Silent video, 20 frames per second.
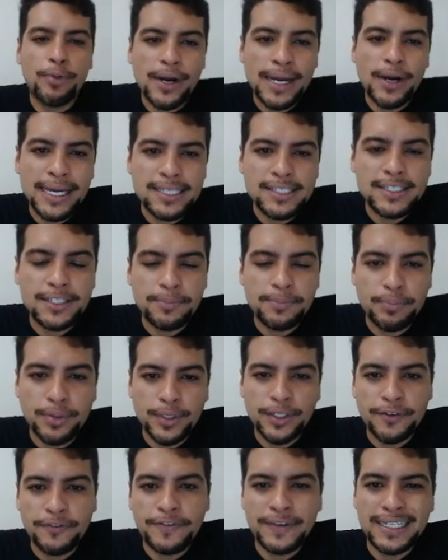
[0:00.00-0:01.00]
present
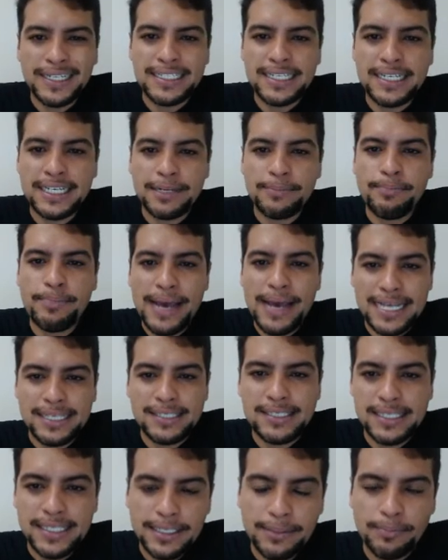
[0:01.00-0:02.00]
perfect and
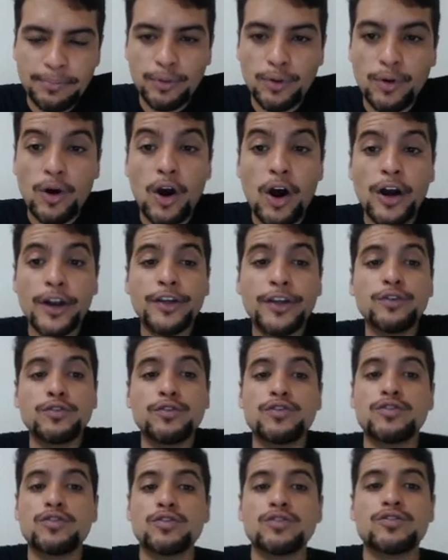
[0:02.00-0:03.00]
past simple are
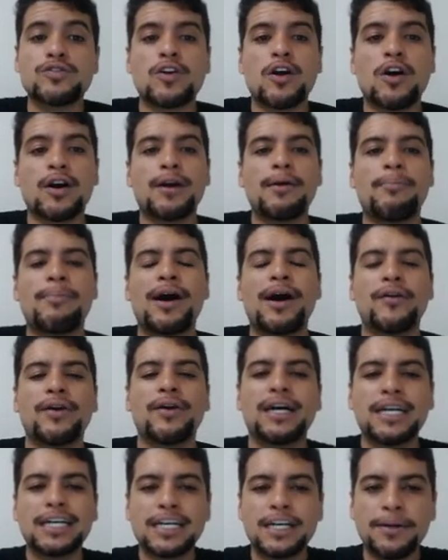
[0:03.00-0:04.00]
used to talk about
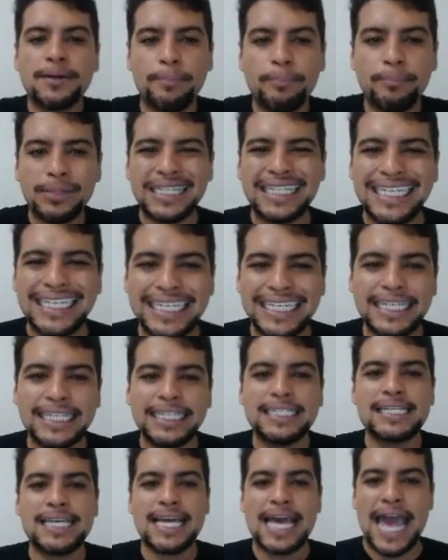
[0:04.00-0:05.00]
a
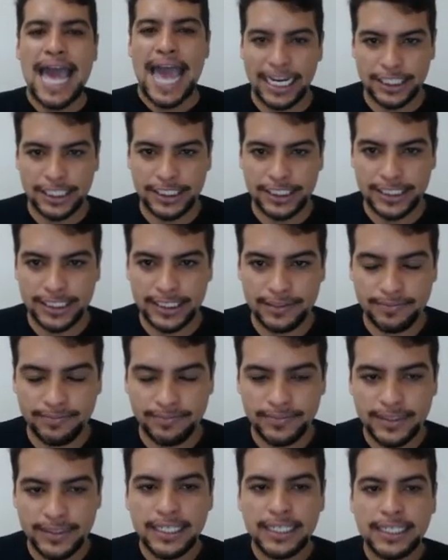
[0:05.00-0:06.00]
completed action.
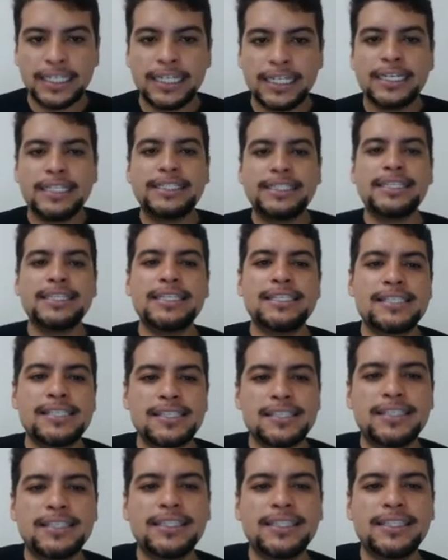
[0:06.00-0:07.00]
This
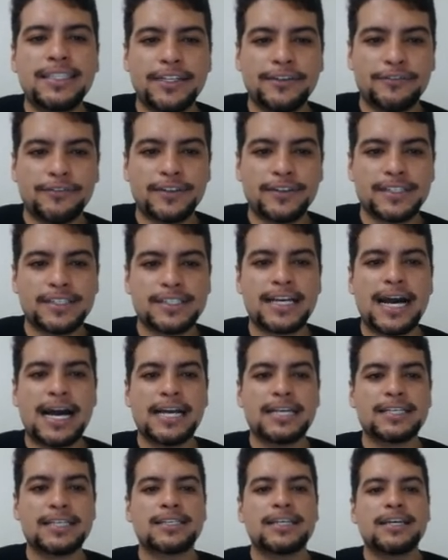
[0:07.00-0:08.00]
is the difference,
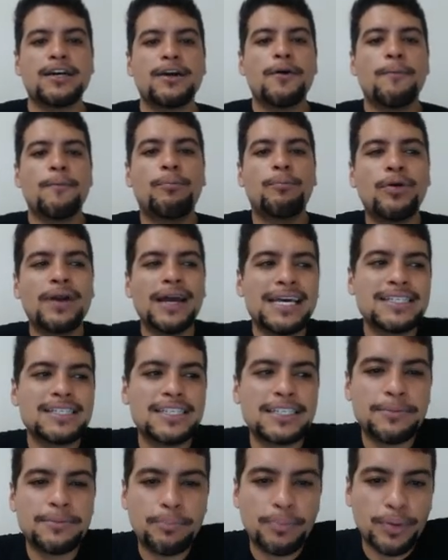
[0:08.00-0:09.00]
guys.
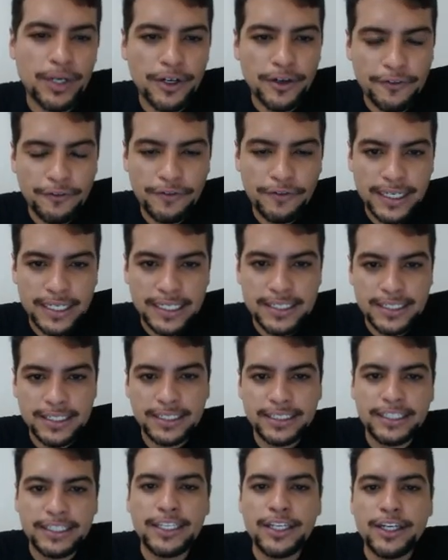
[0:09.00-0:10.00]
Present
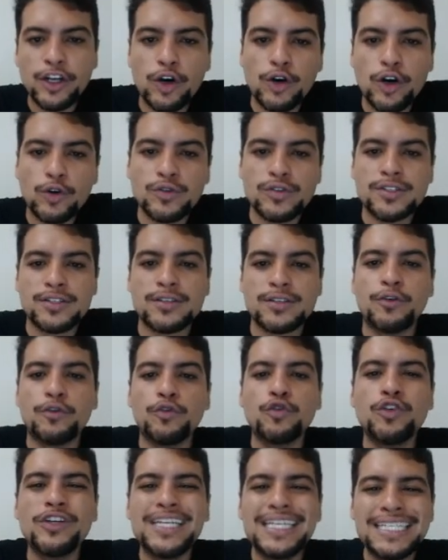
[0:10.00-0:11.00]
perfect denotes
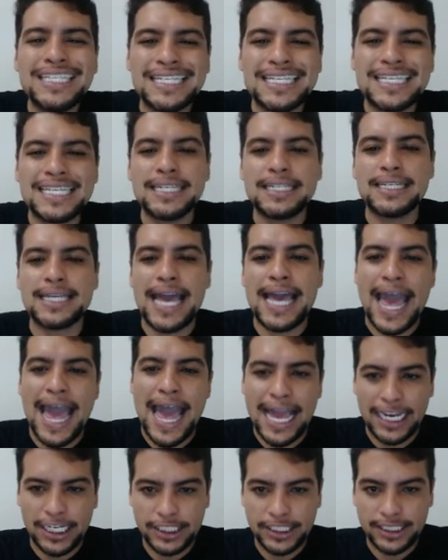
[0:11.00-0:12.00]
recent
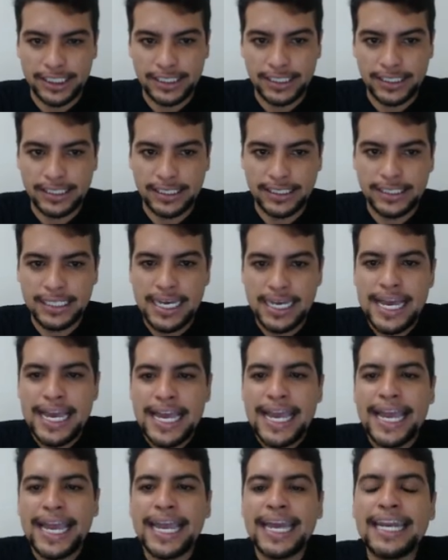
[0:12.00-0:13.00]
actions
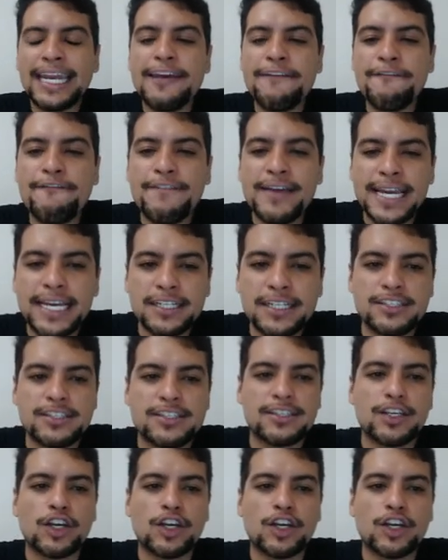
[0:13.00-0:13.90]
and events